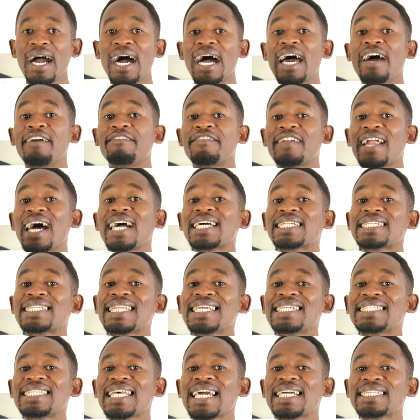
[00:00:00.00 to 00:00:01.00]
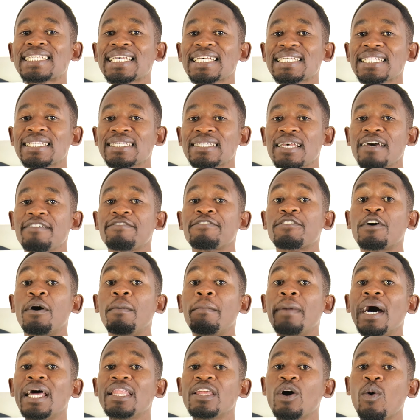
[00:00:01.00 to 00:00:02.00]
I have ranked these exercises
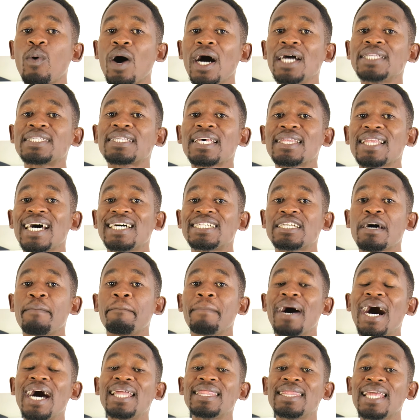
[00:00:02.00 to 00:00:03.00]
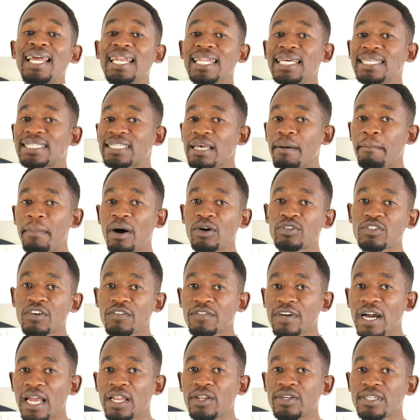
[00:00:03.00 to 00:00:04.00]
from the ones that burn the least amount
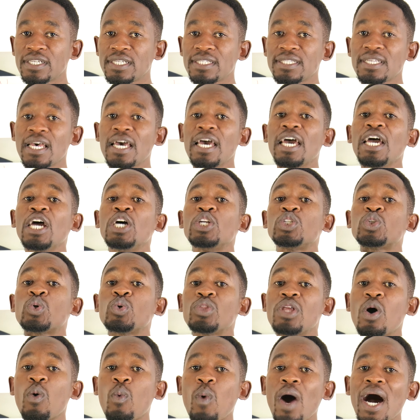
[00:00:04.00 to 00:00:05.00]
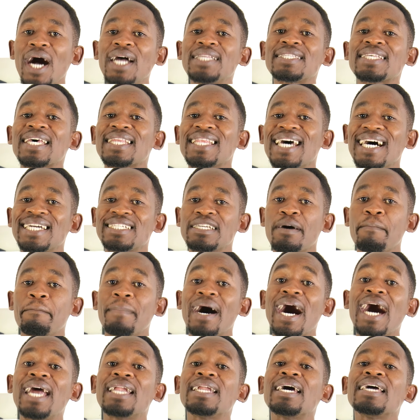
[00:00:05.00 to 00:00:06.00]
of calories to the ones that
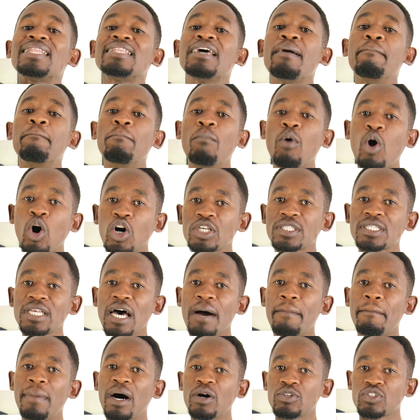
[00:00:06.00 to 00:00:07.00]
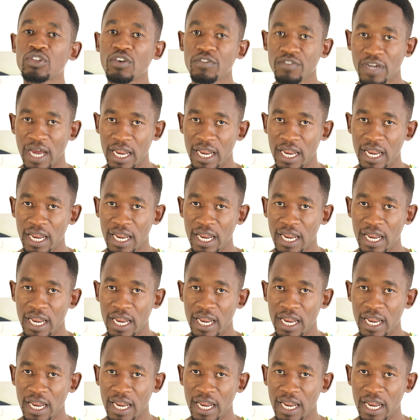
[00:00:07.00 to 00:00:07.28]
burn the most amount of